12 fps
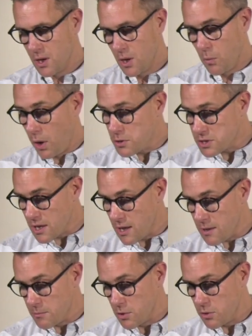Woe to
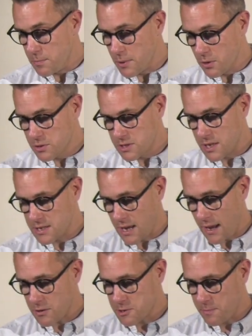him who builds his
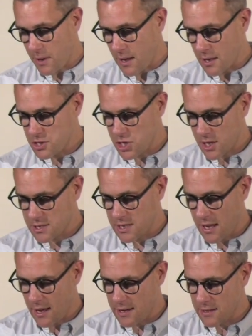house by unjust
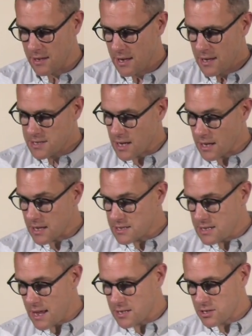gain, setting his
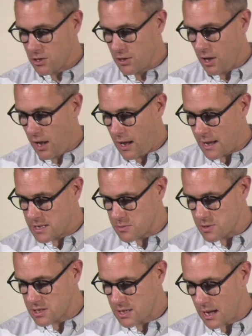nest on high to
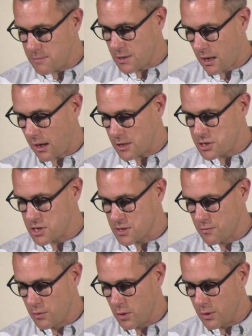escape the clutches
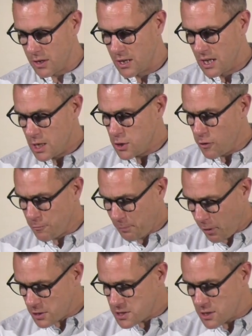of ruin. You have
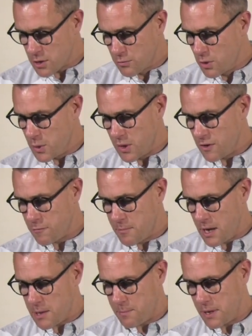plotted the ruin of
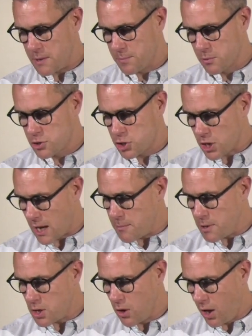many peoples,
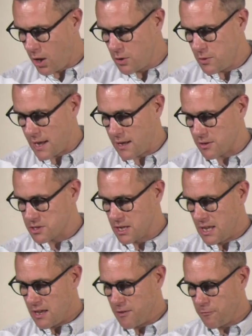shaming your own house
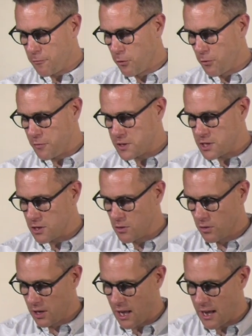and forfeiting
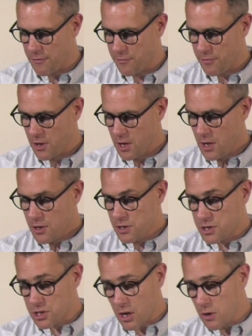your life. The
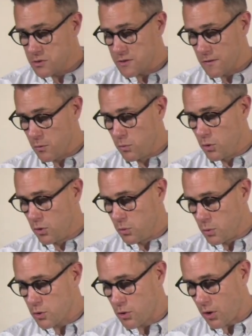stones of the wall
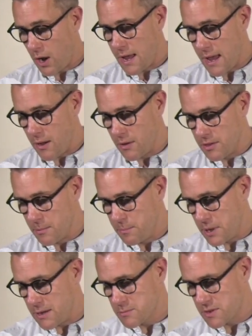will cry out and the
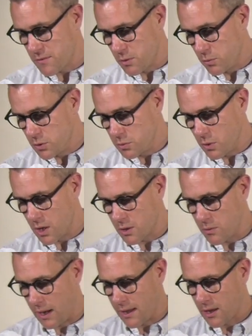beams of the woodwork
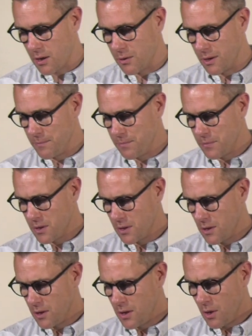will echo it.
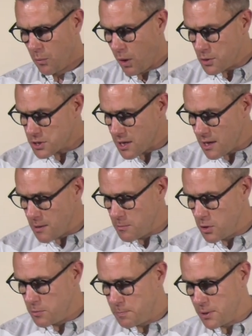Woe to him
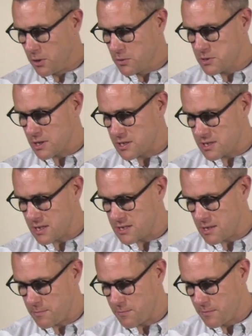who builds a
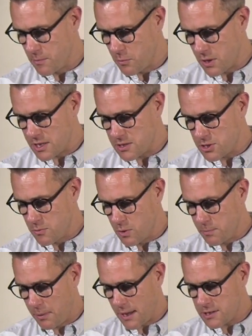city
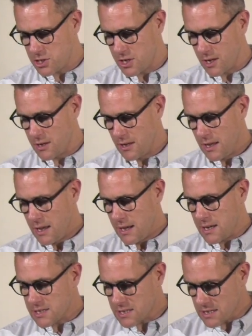with bloodshed
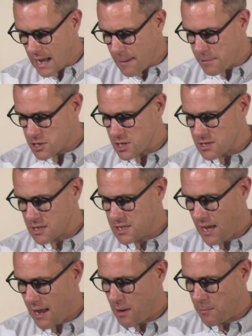and establishes a
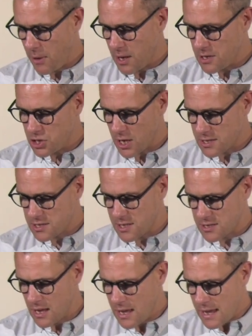town by
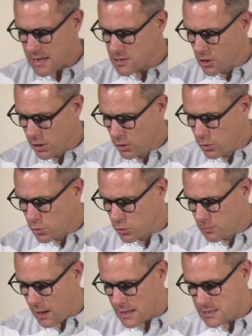injustice. Has not the Lord
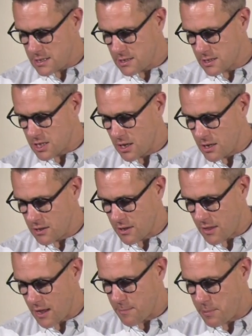Almighty determined that
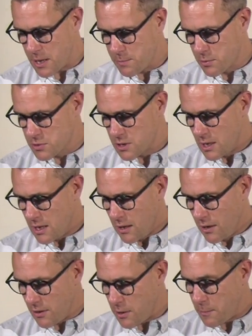
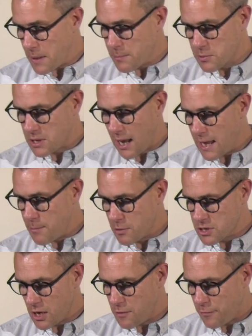the people's labor
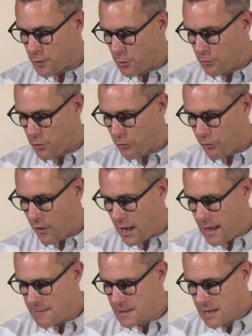is only fuel for the
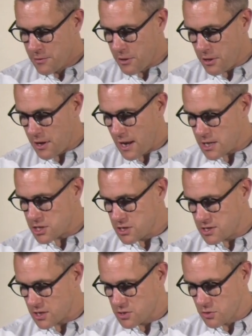fire, that the
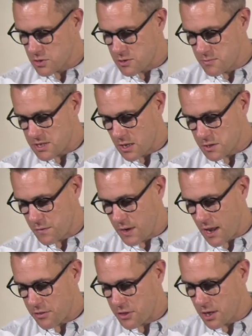nations exhaust themselves for
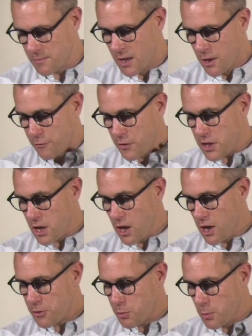nothing? For the
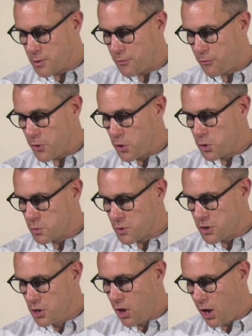earth will be filled with
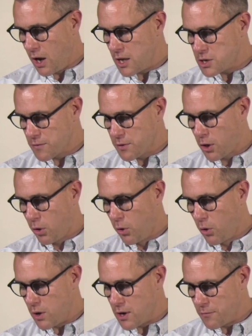the knowledge of the
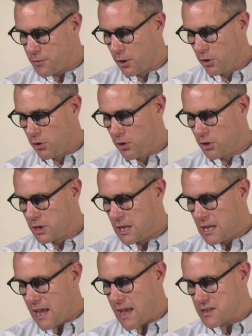glory of the Lord
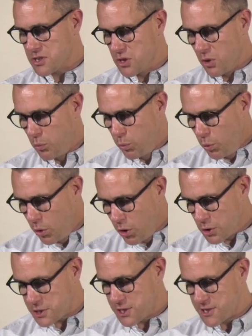as the
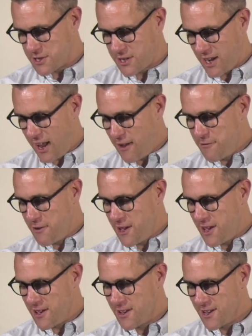waters
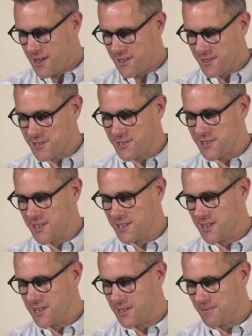cover the sea.